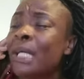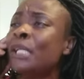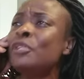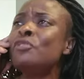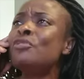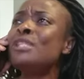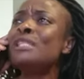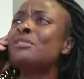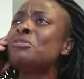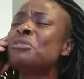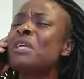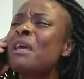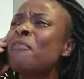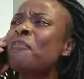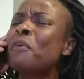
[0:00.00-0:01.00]
You need to
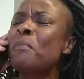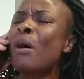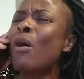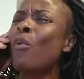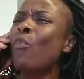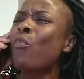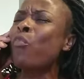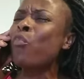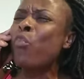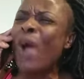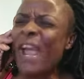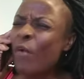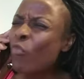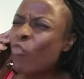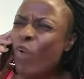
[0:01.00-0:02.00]
give him a
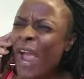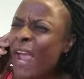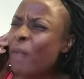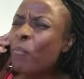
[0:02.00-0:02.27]
way